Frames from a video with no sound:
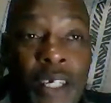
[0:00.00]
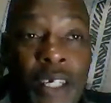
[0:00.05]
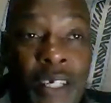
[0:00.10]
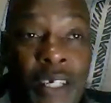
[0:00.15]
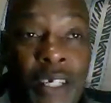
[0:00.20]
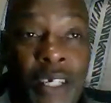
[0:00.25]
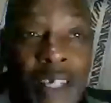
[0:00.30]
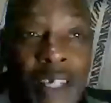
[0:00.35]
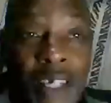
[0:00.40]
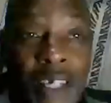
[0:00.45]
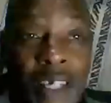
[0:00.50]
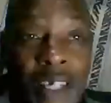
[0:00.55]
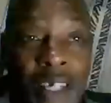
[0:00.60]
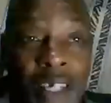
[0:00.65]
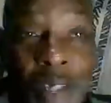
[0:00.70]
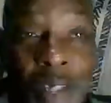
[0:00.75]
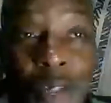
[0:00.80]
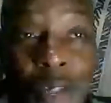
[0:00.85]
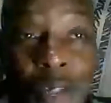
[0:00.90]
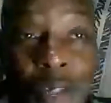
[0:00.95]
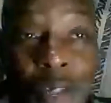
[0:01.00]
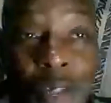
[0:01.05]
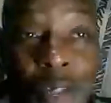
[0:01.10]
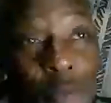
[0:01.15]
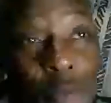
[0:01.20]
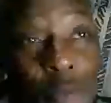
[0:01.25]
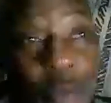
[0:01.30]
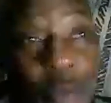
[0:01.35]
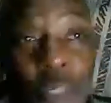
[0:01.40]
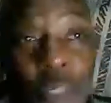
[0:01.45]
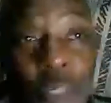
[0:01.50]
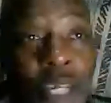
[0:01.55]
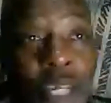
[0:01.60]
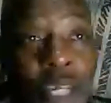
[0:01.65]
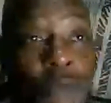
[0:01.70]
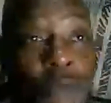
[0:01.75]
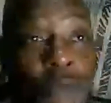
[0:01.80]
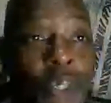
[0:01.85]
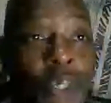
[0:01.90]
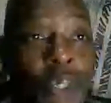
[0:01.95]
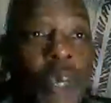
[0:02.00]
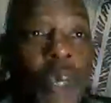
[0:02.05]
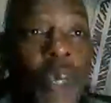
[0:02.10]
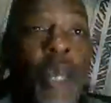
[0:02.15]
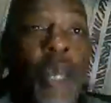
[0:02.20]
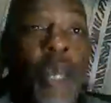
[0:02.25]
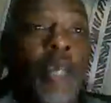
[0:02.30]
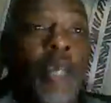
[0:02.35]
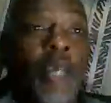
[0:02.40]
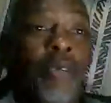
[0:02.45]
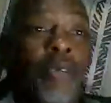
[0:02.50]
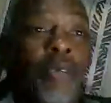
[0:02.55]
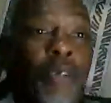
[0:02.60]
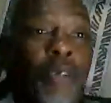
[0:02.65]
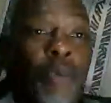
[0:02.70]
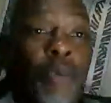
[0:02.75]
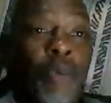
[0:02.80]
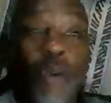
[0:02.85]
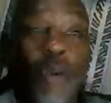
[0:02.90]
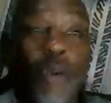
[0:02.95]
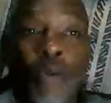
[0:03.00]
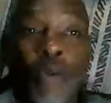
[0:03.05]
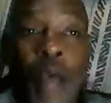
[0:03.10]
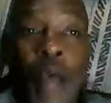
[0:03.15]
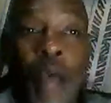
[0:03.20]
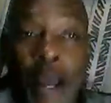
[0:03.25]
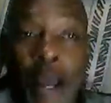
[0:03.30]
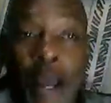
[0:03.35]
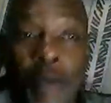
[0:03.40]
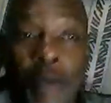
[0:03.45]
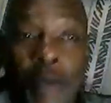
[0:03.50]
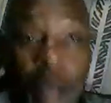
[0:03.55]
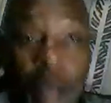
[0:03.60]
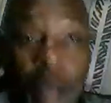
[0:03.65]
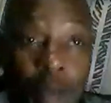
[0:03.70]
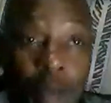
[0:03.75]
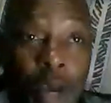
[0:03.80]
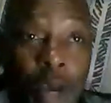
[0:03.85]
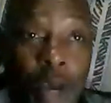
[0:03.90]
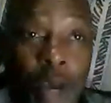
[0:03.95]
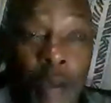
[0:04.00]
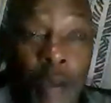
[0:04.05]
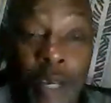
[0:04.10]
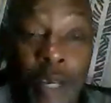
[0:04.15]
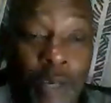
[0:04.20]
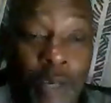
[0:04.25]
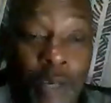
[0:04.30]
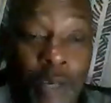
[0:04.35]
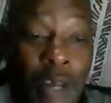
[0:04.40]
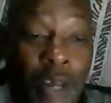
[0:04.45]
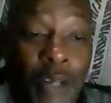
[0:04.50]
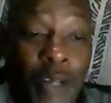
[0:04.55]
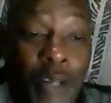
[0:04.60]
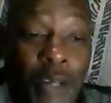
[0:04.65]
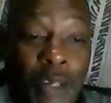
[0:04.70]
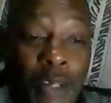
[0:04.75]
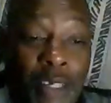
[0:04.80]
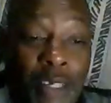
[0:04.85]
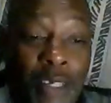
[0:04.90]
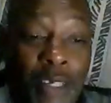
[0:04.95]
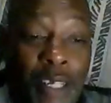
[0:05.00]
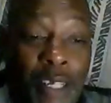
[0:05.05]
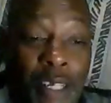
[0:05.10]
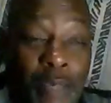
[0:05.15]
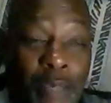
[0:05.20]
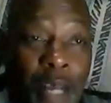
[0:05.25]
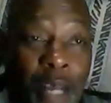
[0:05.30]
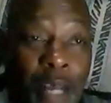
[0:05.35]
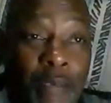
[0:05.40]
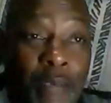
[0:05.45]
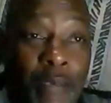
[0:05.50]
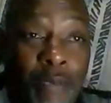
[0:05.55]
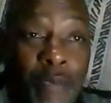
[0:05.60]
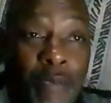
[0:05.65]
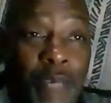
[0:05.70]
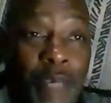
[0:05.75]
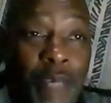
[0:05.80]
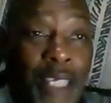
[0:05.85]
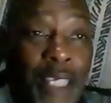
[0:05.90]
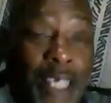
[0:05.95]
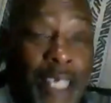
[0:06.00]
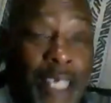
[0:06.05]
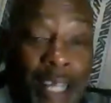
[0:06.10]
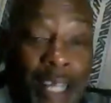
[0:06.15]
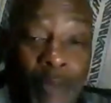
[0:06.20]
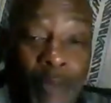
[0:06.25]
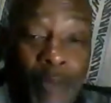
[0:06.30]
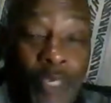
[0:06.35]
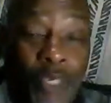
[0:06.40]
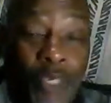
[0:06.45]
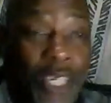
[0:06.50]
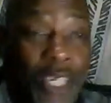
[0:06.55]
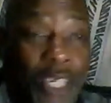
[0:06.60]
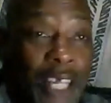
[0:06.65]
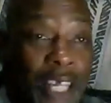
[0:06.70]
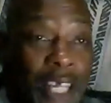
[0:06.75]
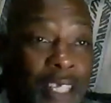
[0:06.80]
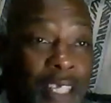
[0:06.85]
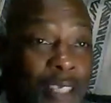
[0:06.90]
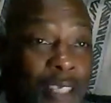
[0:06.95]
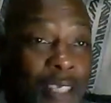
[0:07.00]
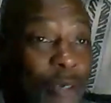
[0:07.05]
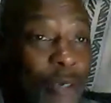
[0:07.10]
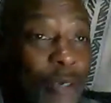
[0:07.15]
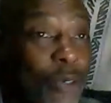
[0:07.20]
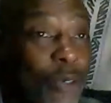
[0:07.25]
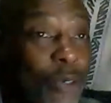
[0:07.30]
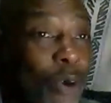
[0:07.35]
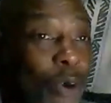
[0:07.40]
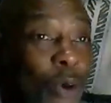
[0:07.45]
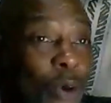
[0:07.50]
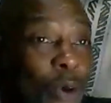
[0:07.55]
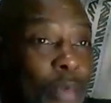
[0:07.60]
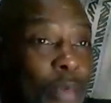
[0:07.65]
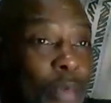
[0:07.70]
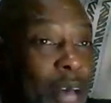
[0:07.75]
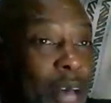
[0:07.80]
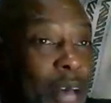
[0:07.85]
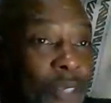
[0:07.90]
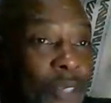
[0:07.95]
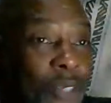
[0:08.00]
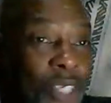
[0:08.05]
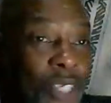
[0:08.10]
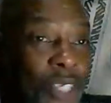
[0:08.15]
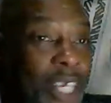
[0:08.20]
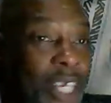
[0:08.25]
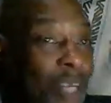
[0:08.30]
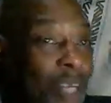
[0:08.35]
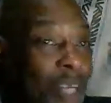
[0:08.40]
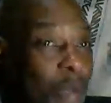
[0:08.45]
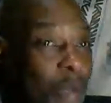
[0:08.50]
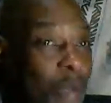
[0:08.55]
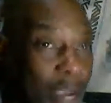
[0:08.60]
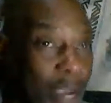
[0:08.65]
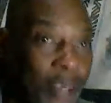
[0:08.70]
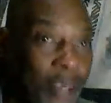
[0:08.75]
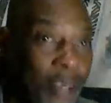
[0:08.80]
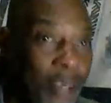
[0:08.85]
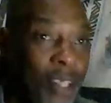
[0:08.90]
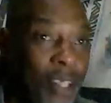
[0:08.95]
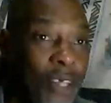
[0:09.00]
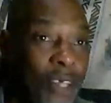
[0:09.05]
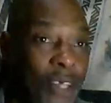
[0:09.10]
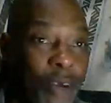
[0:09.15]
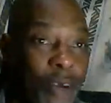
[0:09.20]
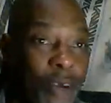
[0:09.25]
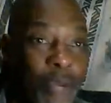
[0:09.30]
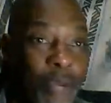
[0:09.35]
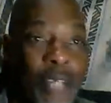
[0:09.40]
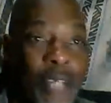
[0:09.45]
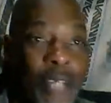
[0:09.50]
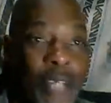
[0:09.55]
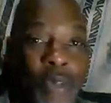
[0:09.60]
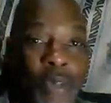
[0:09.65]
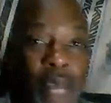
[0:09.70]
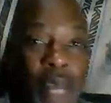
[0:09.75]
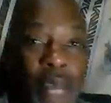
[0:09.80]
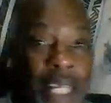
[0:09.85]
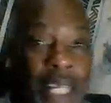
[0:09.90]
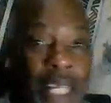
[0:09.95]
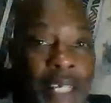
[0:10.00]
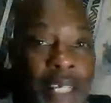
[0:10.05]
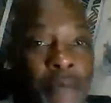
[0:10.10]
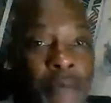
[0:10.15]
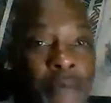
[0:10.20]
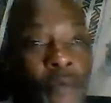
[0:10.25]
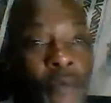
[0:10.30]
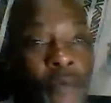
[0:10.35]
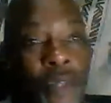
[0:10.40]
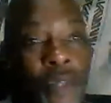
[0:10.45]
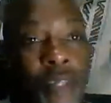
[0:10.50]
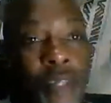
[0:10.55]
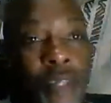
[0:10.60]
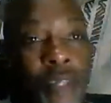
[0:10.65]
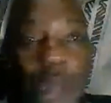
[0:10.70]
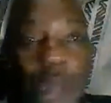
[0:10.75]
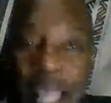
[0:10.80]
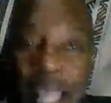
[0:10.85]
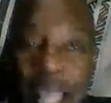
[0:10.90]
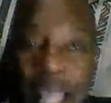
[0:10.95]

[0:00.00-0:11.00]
And you know, people did it really quick. You know, boom. I'm looking around getting my money, and I'm seeing like there's no old thousands anywhere. It's all brand new money. It's amazing.